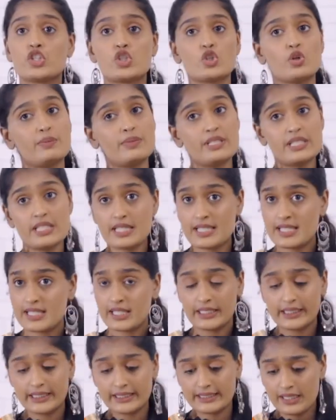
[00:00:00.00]
So Mrs.
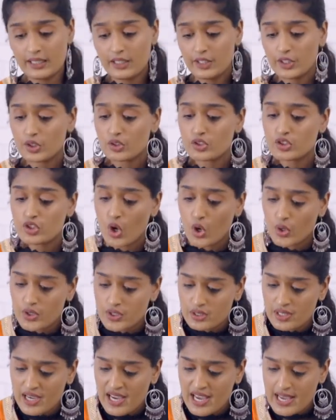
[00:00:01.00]
Sarita, your
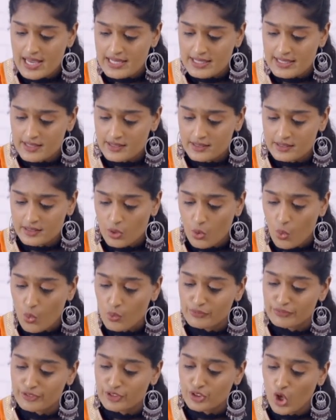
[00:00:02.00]
daughter has a
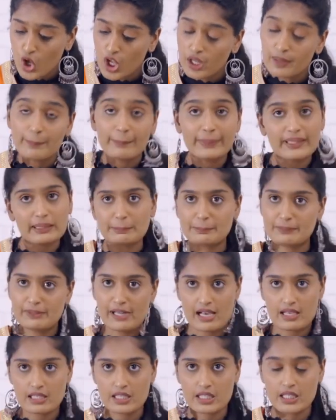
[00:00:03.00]
overall B+,
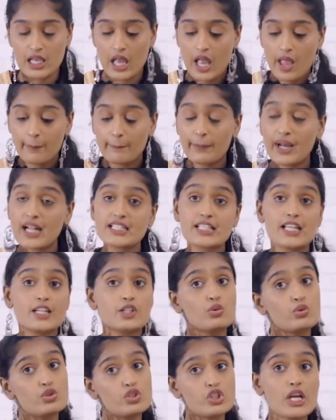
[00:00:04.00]
plus, but I
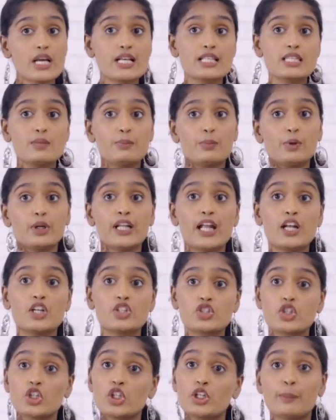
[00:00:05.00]
know she has the
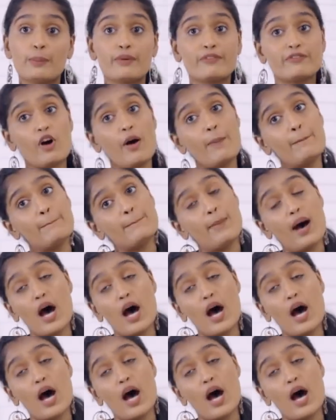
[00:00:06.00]
potential to perform